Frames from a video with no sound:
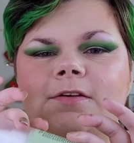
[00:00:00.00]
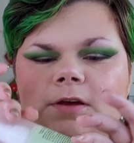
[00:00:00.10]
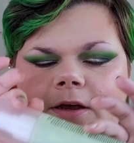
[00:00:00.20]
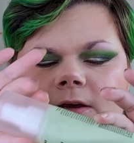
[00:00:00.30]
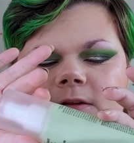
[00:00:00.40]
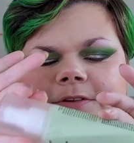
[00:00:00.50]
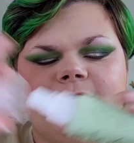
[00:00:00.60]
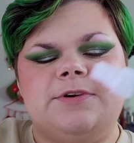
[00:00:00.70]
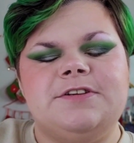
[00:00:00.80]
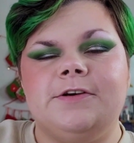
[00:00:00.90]
And this
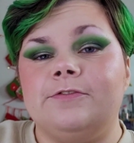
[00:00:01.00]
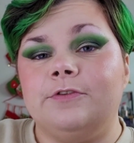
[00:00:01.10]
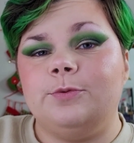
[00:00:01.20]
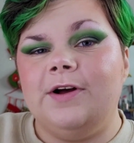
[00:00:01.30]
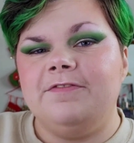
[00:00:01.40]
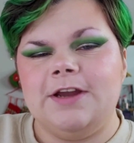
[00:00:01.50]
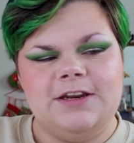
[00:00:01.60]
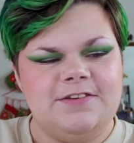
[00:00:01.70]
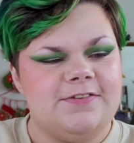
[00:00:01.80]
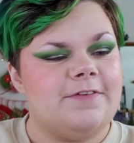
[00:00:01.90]
retails for
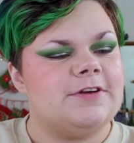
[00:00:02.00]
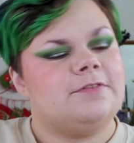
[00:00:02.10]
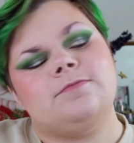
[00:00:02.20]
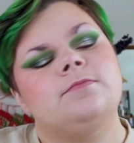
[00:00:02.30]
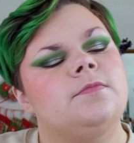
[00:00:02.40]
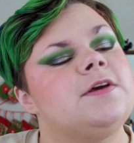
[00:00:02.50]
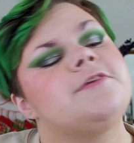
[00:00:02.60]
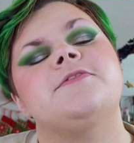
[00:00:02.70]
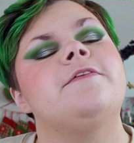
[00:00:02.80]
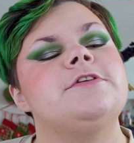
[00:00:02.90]
$12.97. They
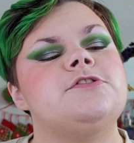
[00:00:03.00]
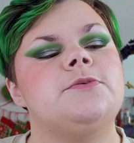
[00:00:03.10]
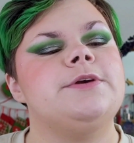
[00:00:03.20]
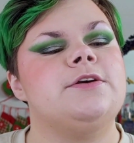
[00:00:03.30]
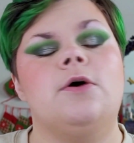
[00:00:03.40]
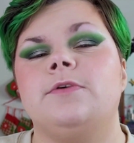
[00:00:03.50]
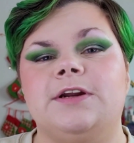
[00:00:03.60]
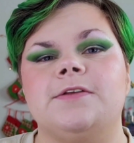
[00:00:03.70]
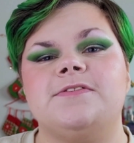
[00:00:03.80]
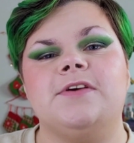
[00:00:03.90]
also have a dewy
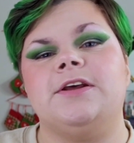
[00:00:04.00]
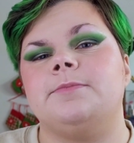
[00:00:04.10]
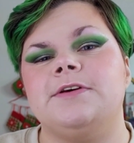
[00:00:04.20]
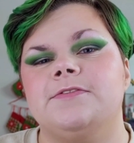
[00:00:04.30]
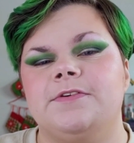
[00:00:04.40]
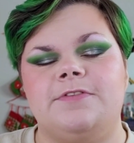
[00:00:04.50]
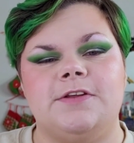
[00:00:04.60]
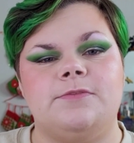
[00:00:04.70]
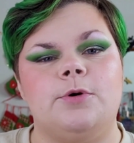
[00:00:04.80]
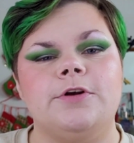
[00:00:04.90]
coconut setting mist, if
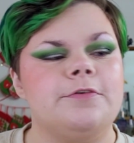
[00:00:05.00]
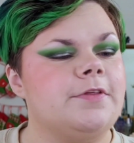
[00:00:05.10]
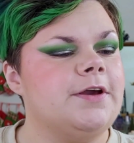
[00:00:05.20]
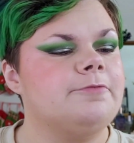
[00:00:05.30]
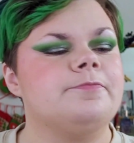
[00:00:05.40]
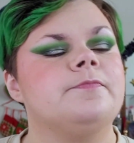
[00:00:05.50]
that's more your thing.